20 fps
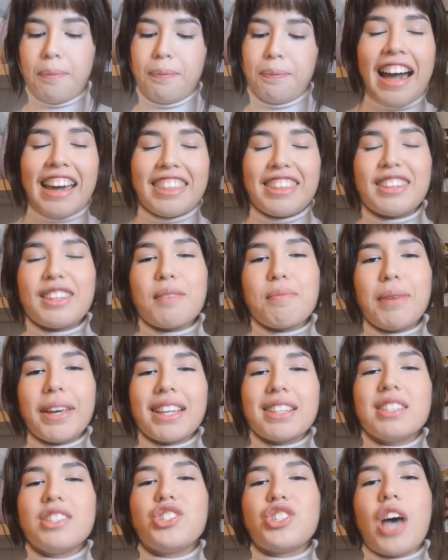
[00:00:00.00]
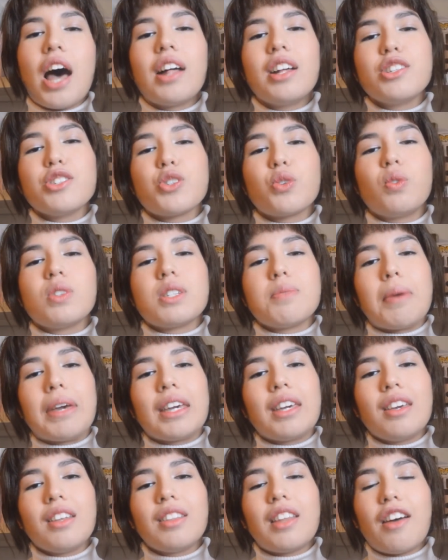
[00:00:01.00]
I think the biggest challenge was
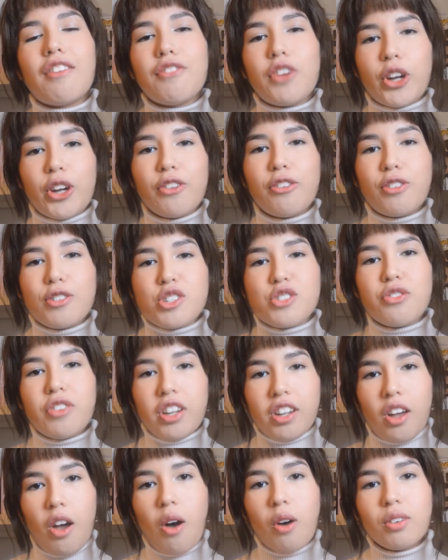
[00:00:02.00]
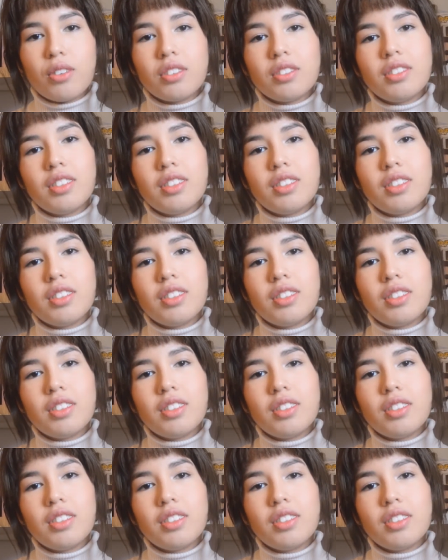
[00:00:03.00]
making that very first video,